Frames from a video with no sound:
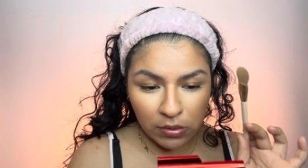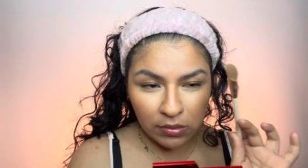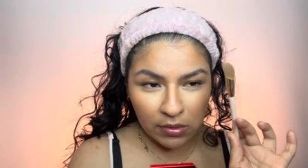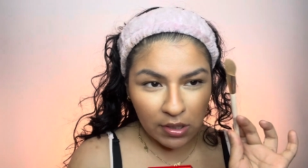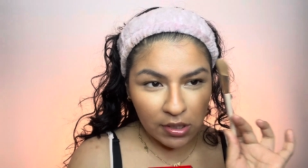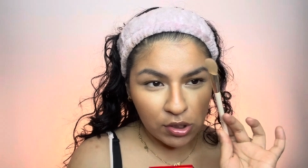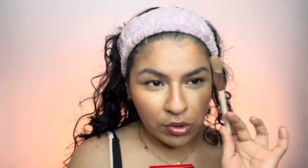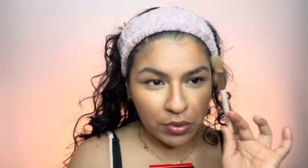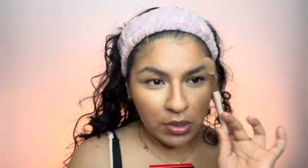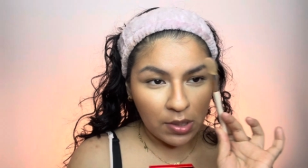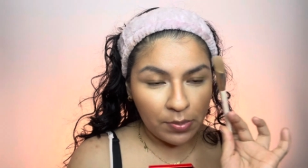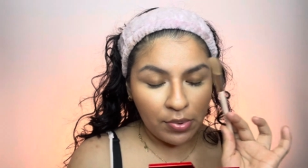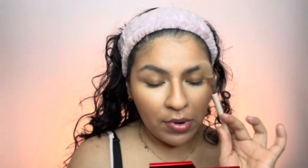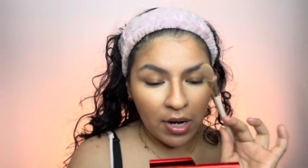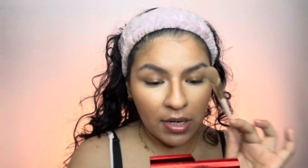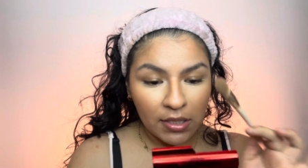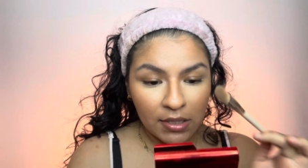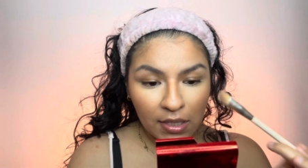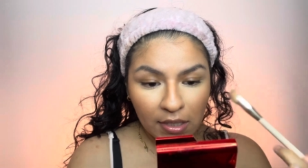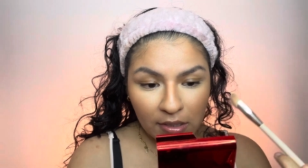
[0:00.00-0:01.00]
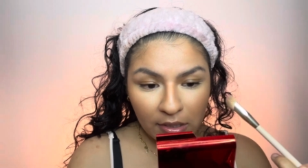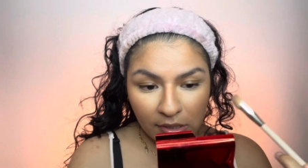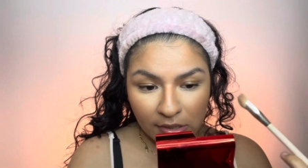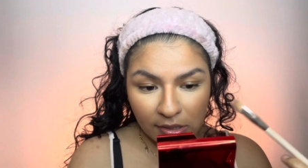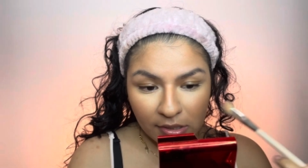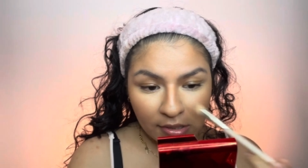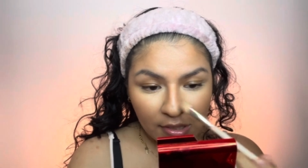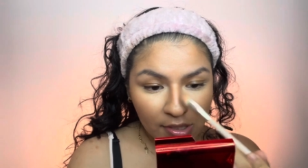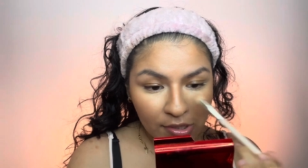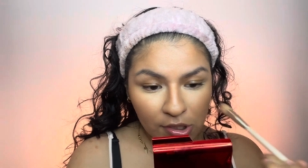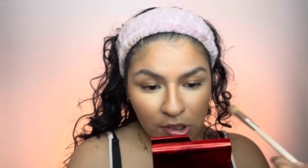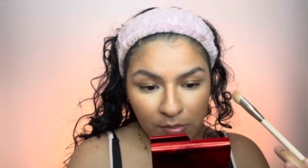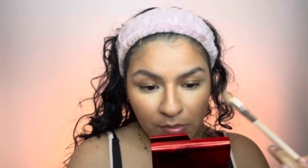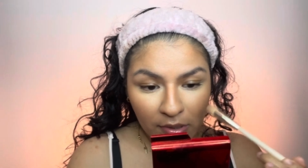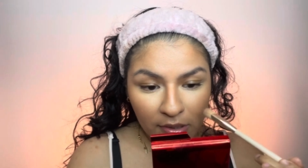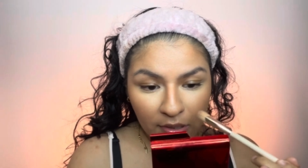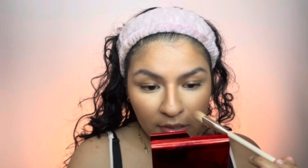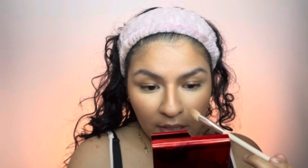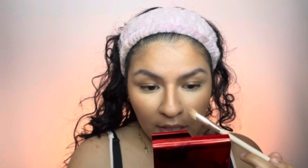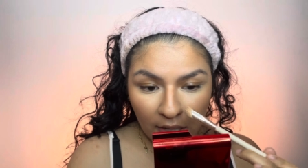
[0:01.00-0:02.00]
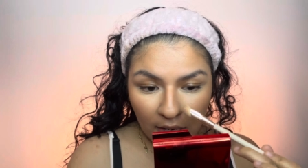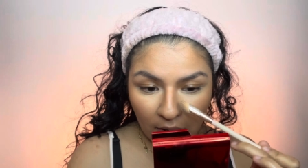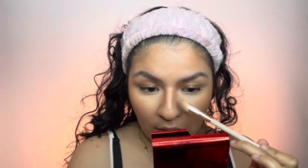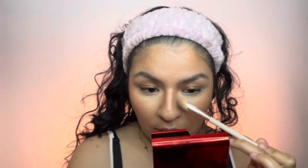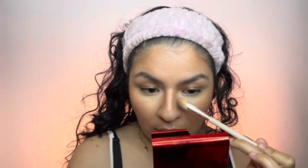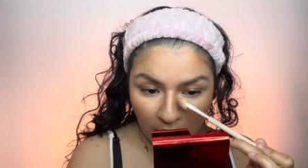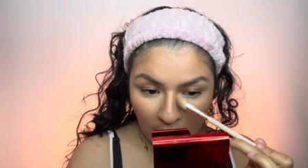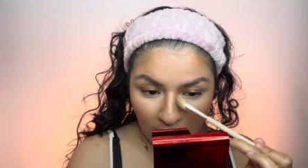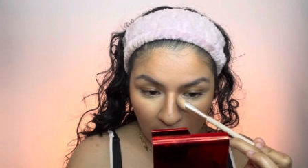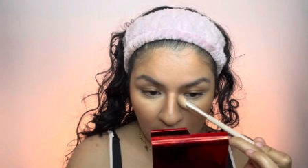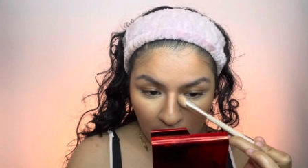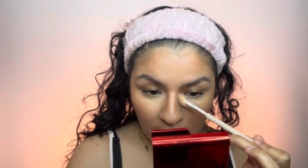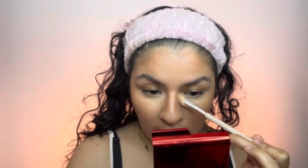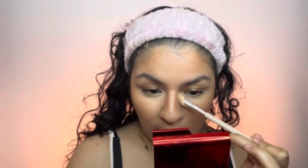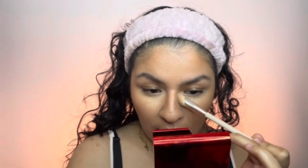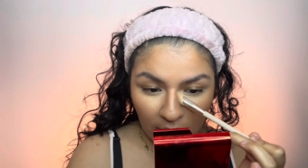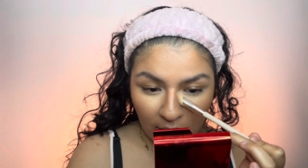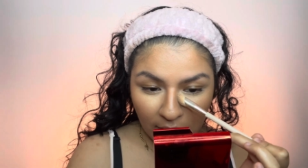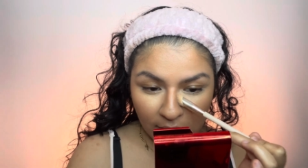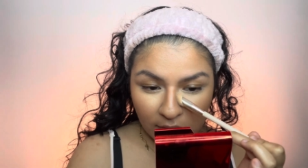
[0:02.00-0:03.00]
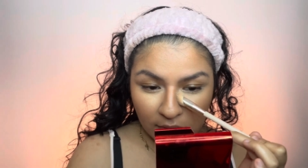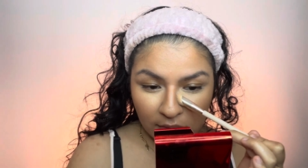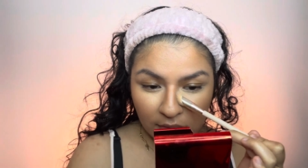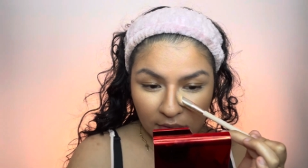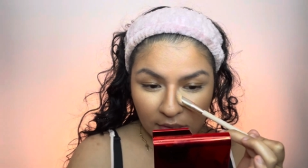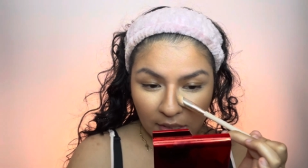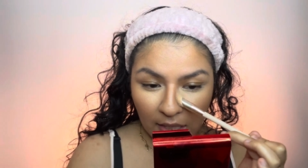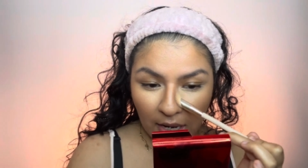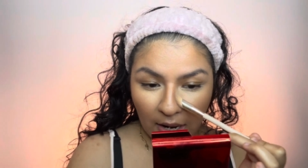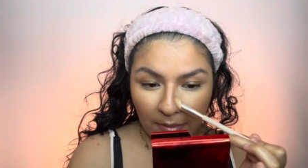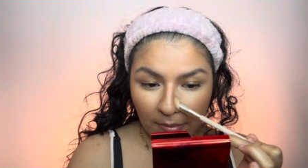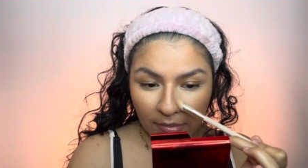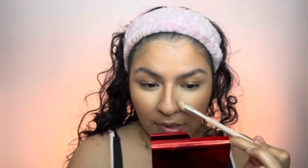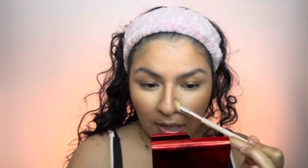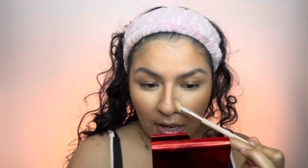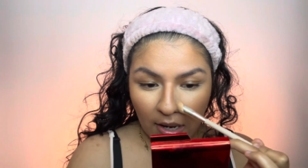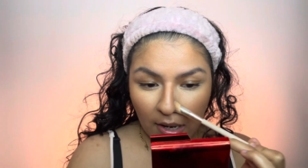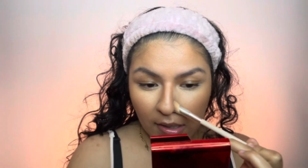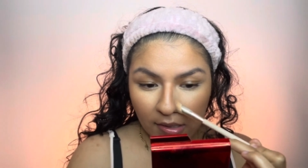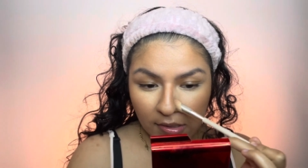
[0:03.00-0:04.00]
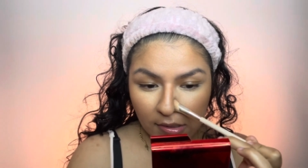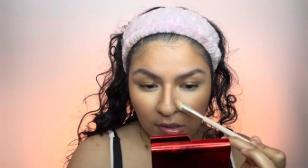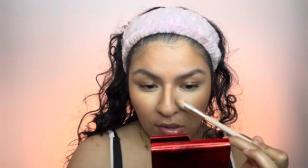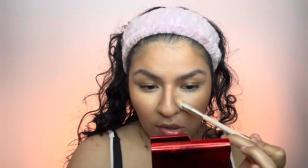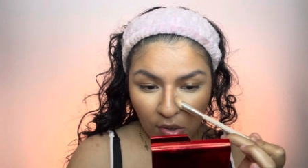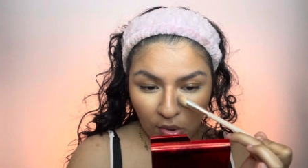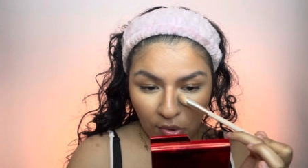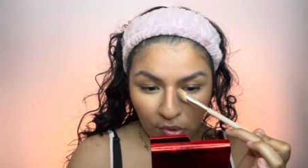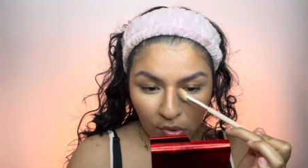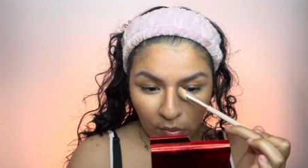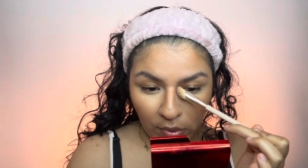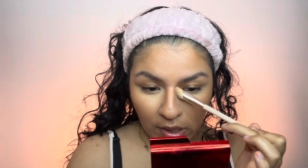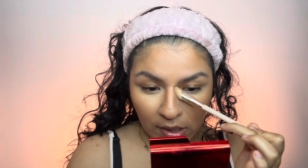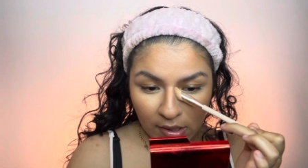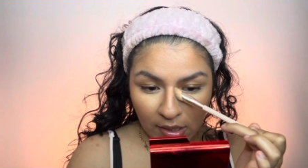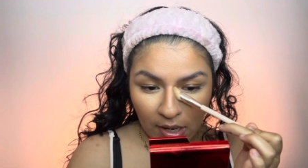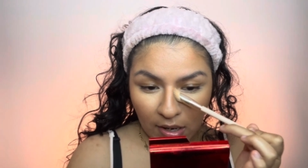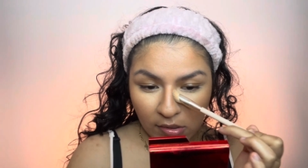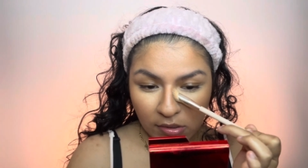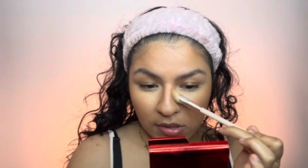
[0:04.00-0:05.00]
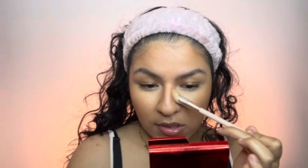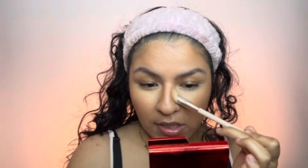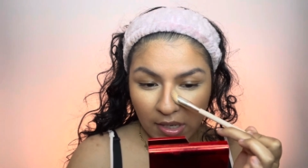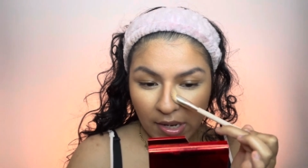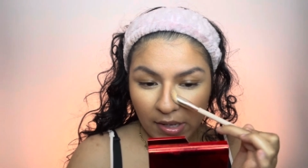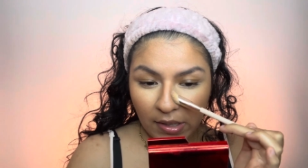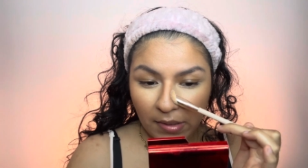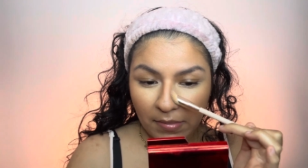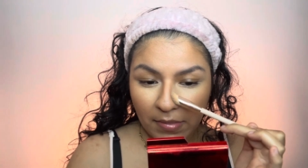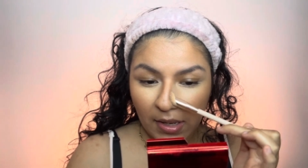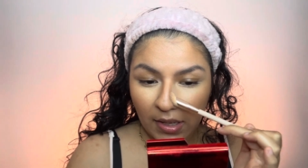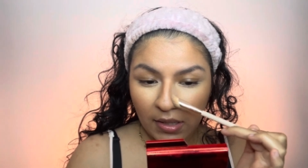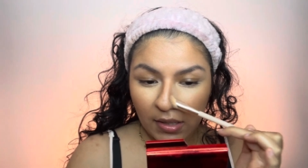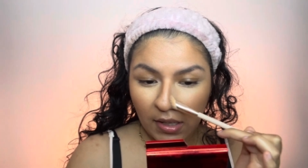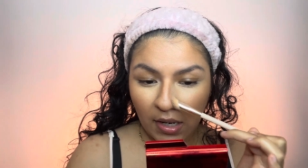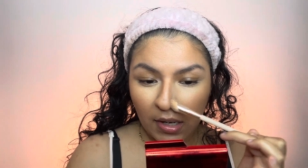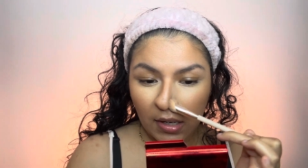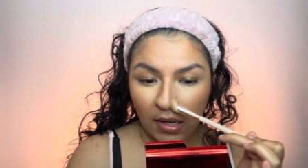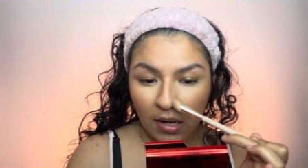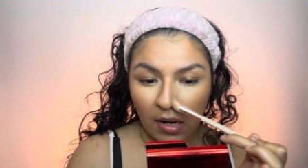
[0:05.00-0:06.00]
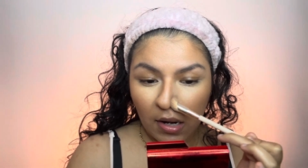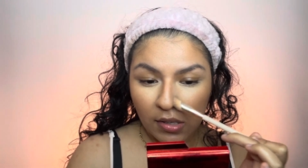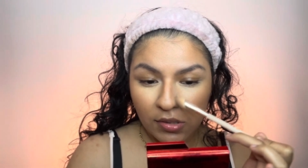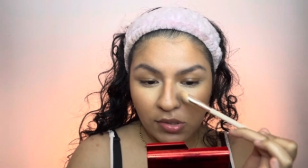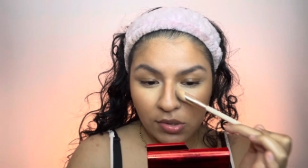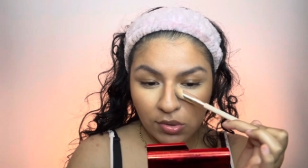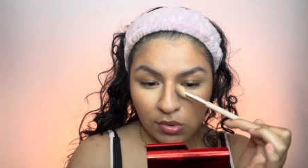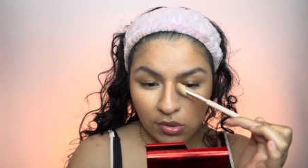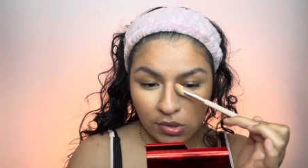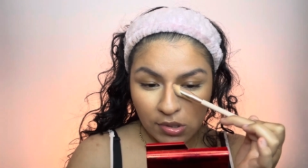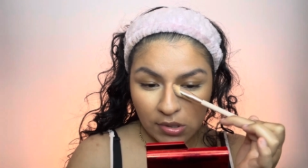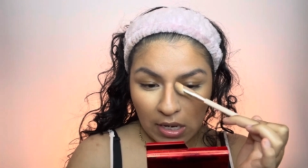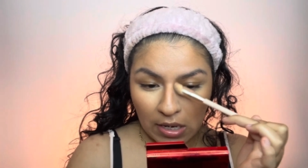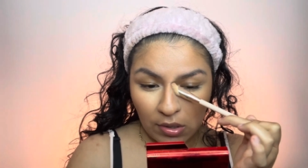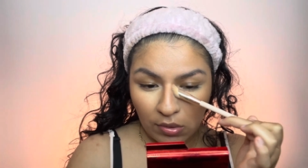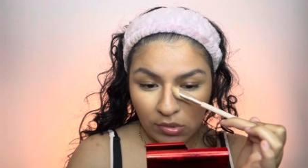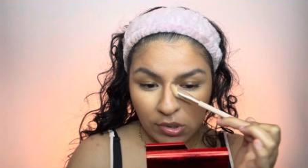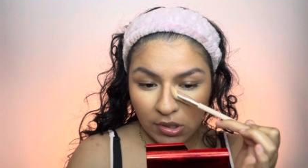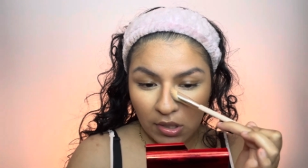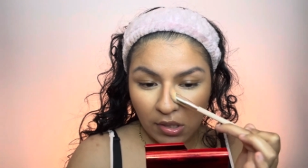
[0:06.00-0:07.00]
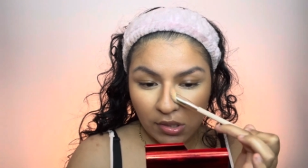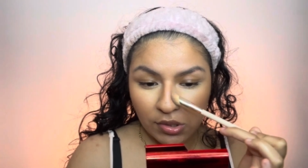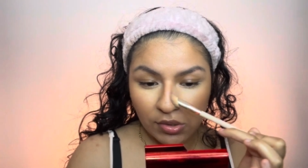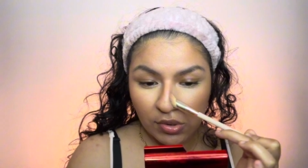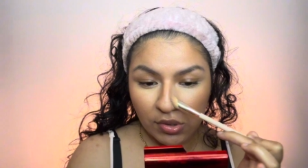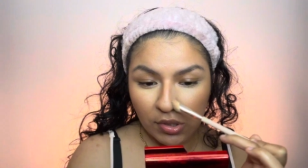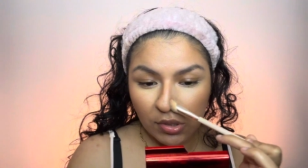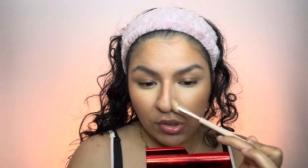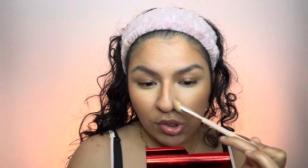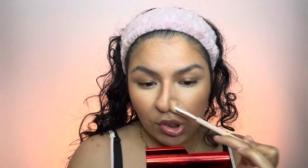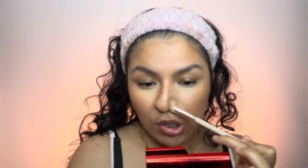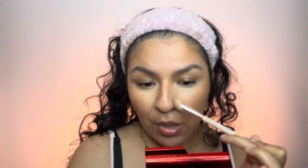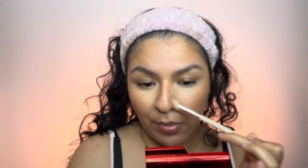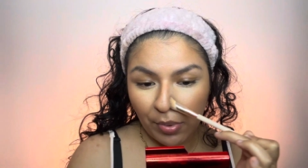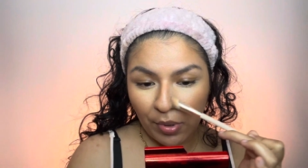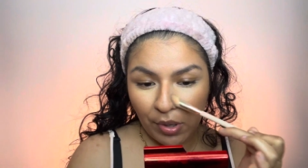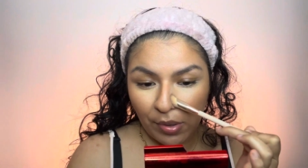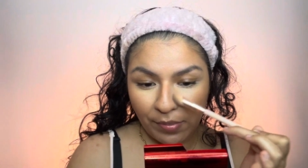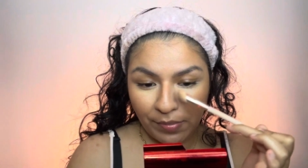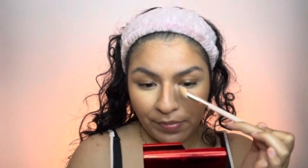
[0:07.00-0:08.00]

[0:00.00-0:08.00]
It's already product in there since I just blended that out, and I like to stamp that all the way down to kind of make that contour, that nose contour, a little sharper.